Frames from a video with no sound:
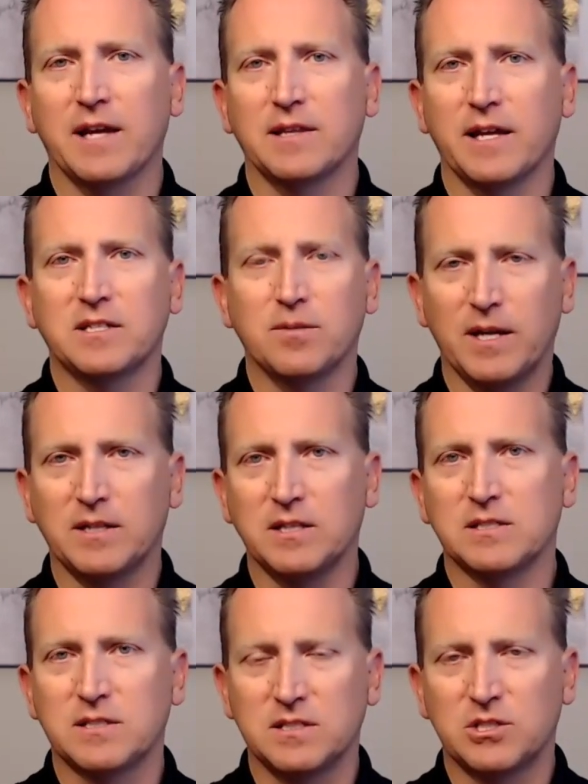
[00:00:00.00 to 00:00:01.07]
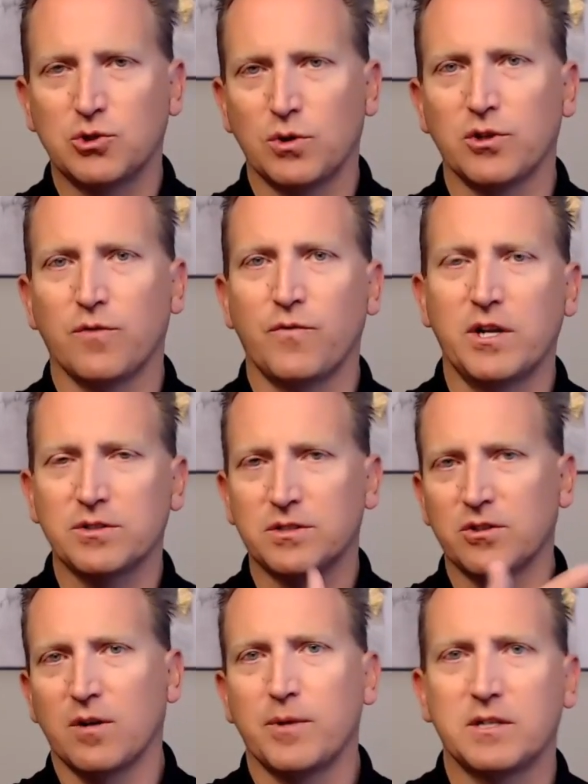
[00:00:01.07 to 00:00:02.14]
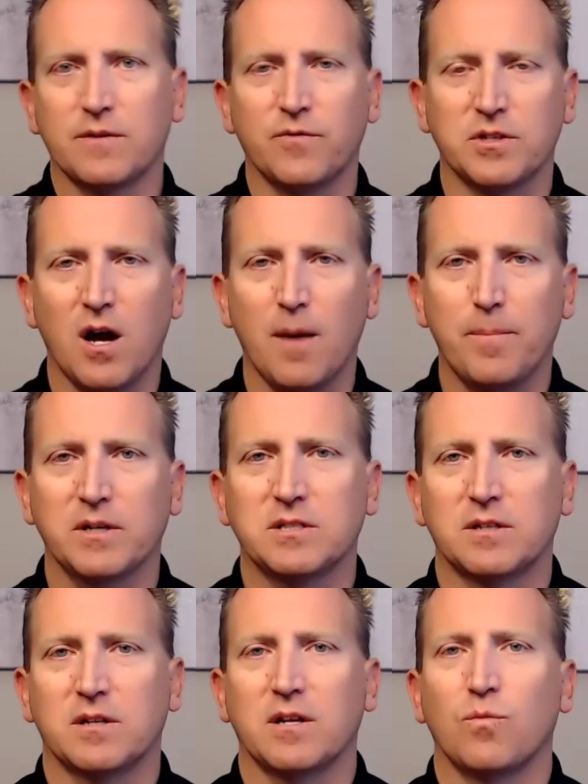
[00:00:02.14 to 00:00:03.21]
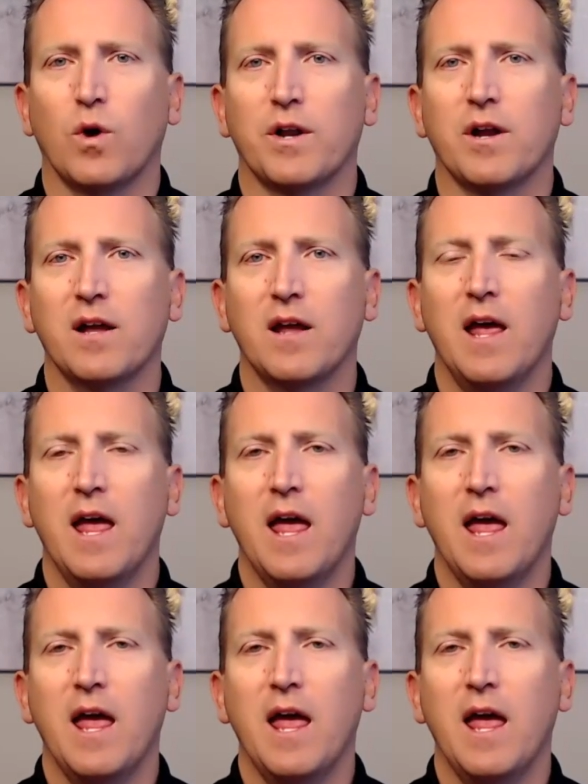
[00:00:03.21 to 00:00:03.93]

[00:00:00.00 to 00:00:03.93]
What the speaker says: I'd like to make these short little videos, and they're going to be on different topics and whatnot.